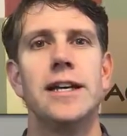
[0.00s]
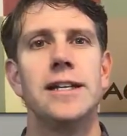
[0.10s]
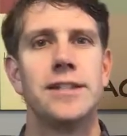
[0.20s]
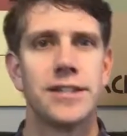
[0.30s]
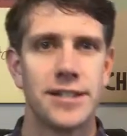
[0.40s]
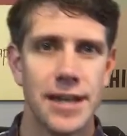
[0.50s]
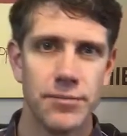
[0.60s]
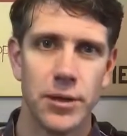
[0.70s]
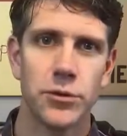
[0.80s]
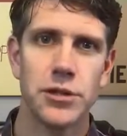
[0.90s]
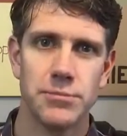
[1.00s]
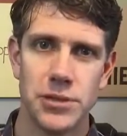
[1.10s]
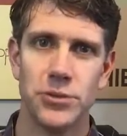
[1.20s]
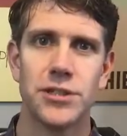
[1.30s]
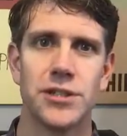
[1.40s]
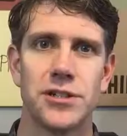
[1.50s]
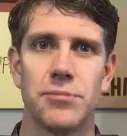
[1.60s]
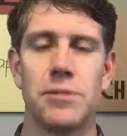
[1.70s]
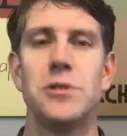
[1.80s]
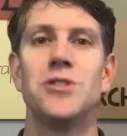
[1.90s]
it's the same thing with the immune
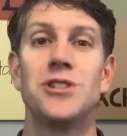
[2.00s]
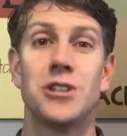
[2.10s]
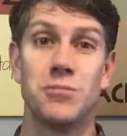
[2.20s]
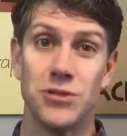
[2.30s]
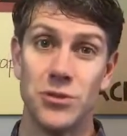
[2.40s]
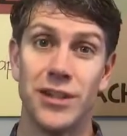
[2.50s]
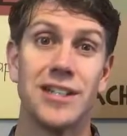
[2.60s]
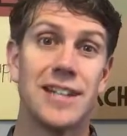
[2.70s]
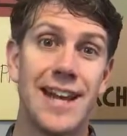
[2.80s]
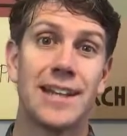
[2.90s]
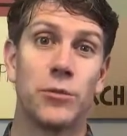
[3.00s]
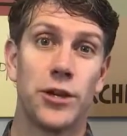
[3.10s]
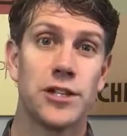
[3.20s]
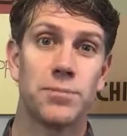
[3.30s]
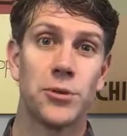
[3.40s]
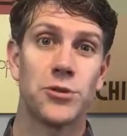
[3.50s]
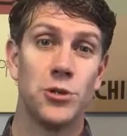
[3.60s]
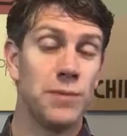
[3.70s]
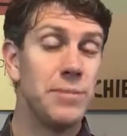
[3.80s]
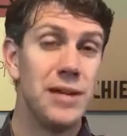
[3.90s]
system. The immune system is doing exactly what it's supposed to
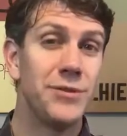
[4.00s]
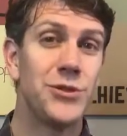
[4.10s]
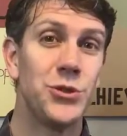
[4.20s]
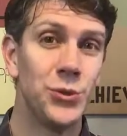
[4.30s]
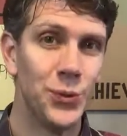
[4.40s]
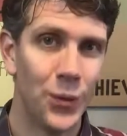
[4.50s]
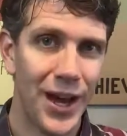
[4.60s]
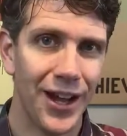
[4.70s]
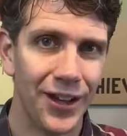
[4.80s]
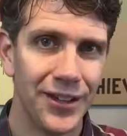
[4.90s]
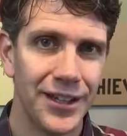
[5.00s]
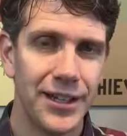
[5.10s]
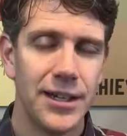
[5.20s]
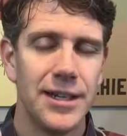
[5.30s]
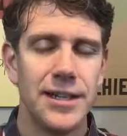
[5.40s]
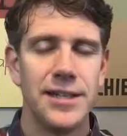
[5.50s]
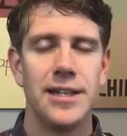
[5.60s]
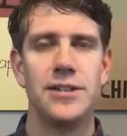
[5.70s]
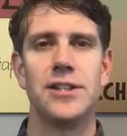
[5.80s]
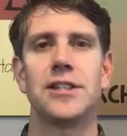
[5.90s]
do, maybe even too well
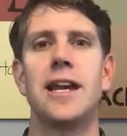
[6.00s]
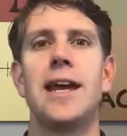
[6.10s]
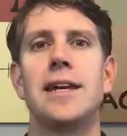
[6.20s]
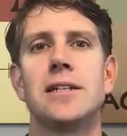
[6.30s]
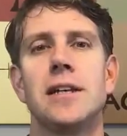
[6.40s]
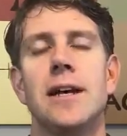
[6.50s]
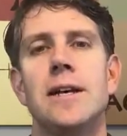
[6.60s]
in this case.